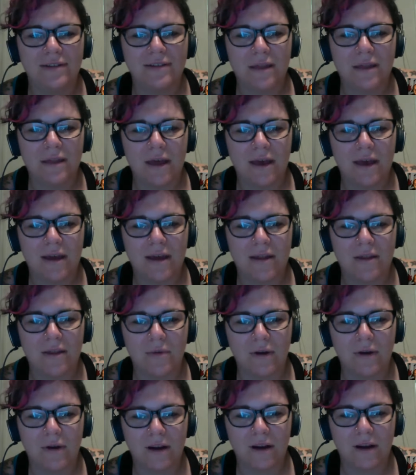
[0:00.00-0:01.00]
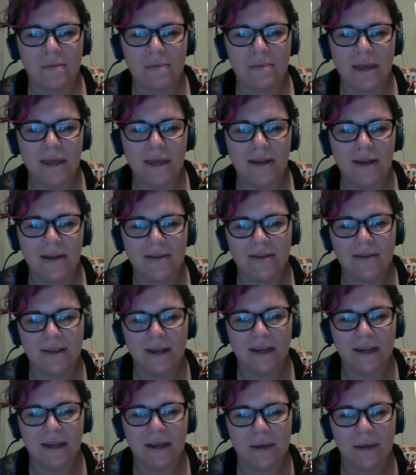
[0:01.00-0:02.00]
that the word commit is
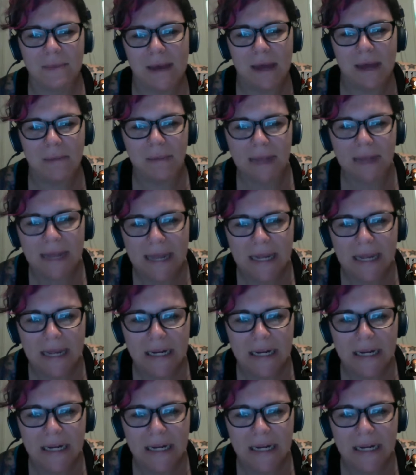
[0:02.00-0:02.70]
like a bad plan.